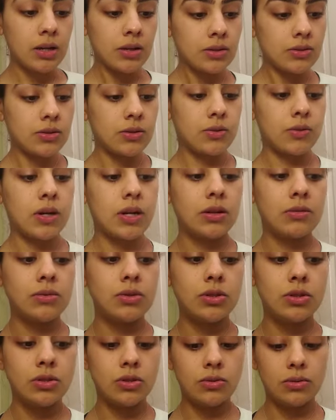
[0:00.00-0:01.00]
So what I
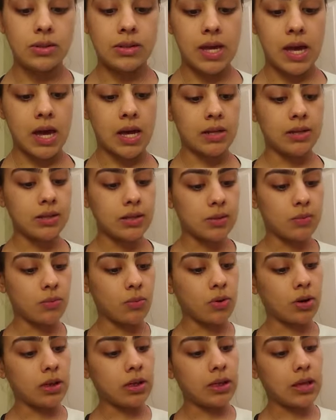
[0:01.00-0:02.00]
would do is add some
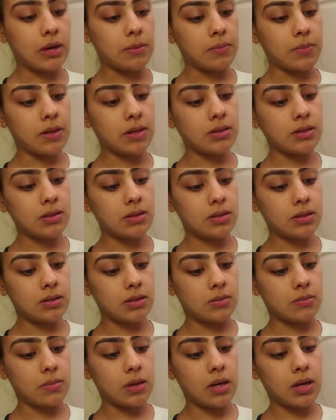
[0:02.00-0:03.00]
more lemon
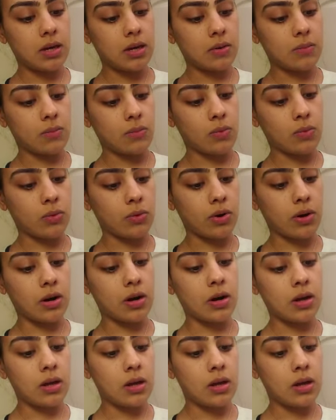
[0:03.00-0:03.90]
to make it more